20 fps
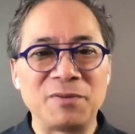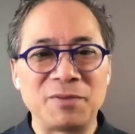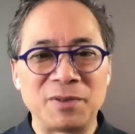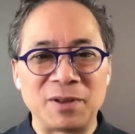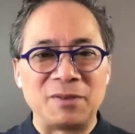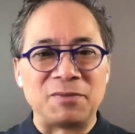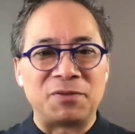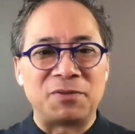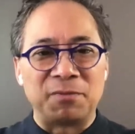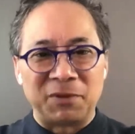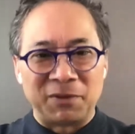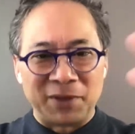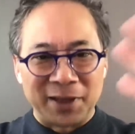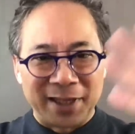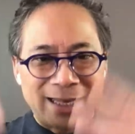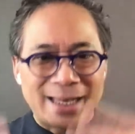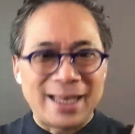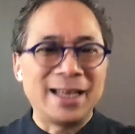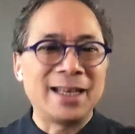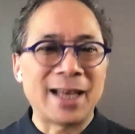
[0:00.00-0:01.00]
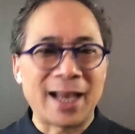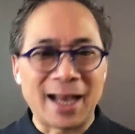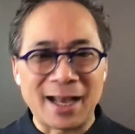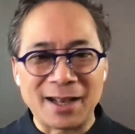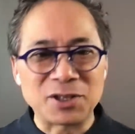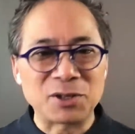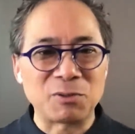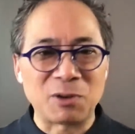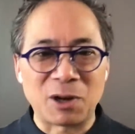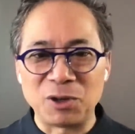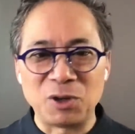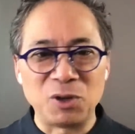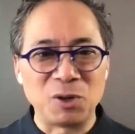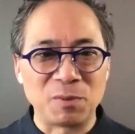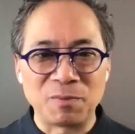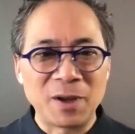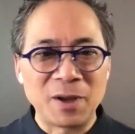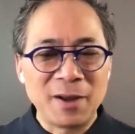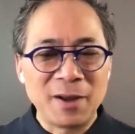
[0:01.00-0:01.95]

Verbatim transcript: of leaking gas around your